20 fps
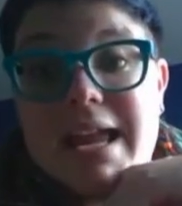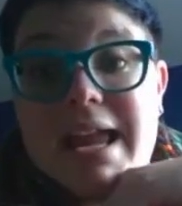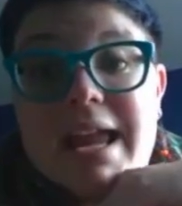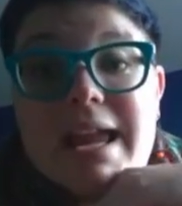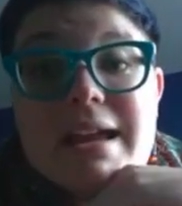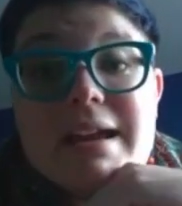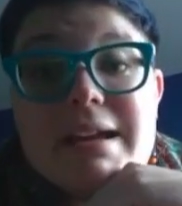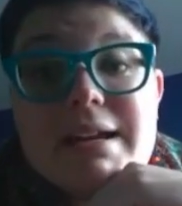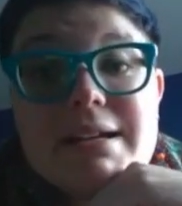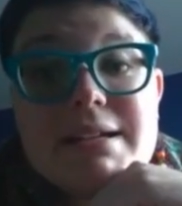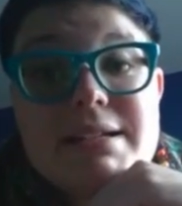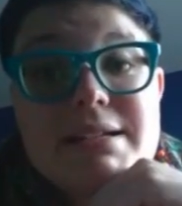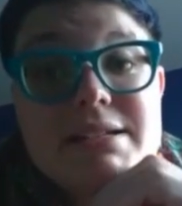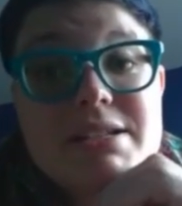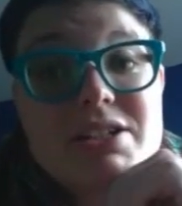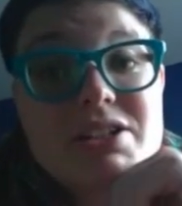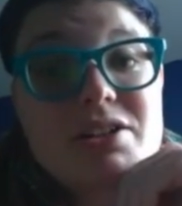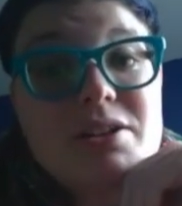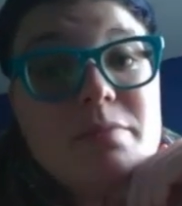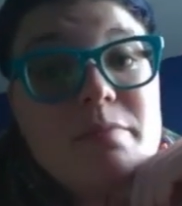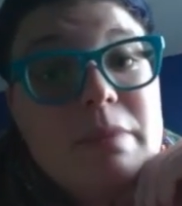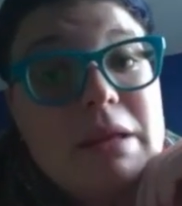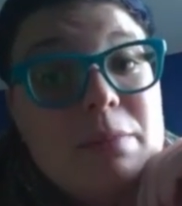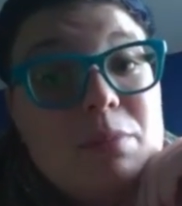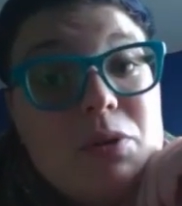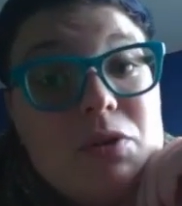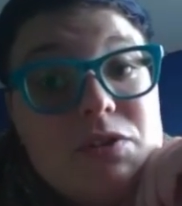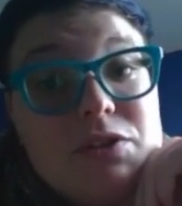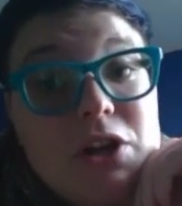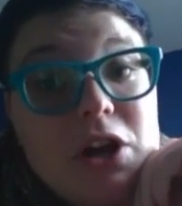and
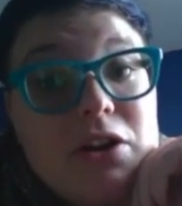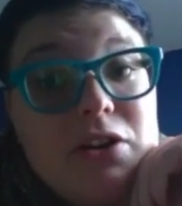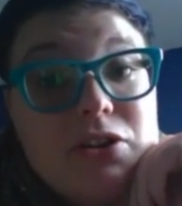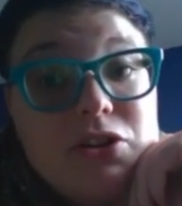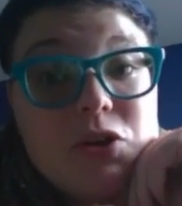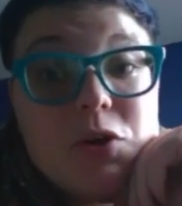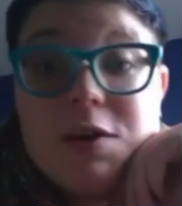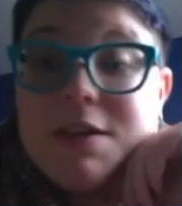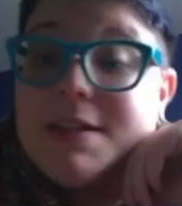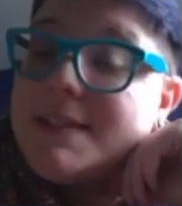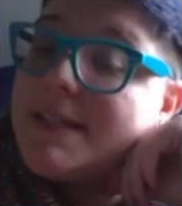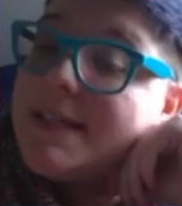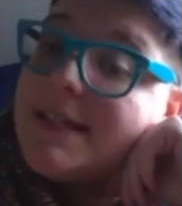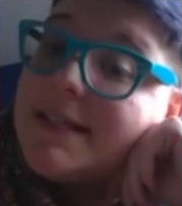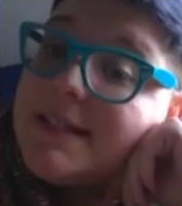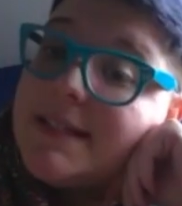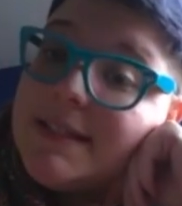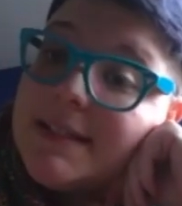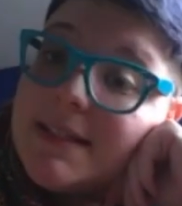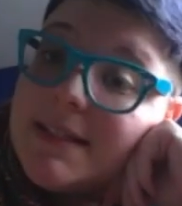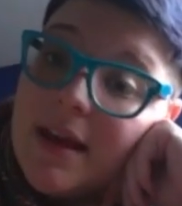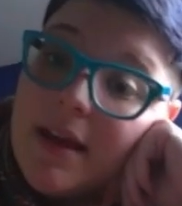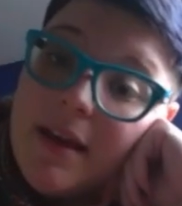people's yarn choices